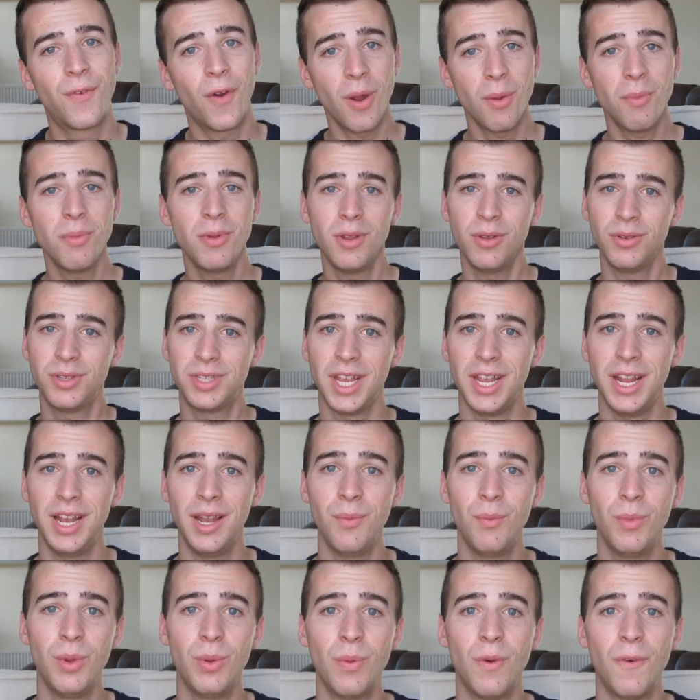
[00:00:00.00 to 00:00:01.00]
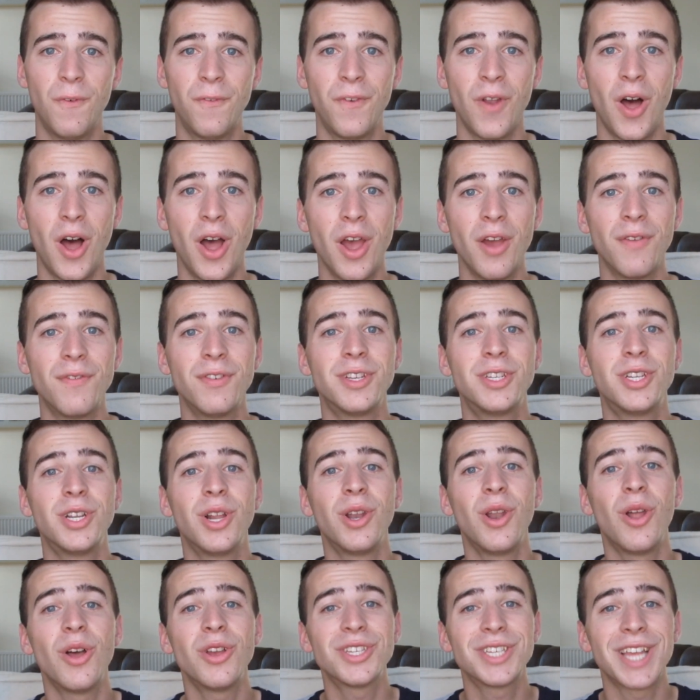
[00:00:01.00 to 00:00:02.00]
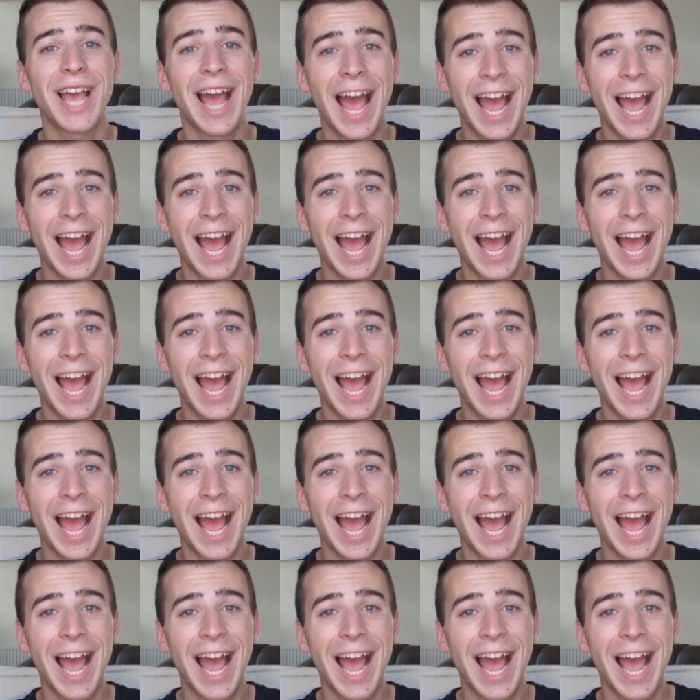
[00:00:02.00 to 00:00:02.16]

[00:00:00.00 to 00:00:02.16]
From New Zealand, we will fly over to Los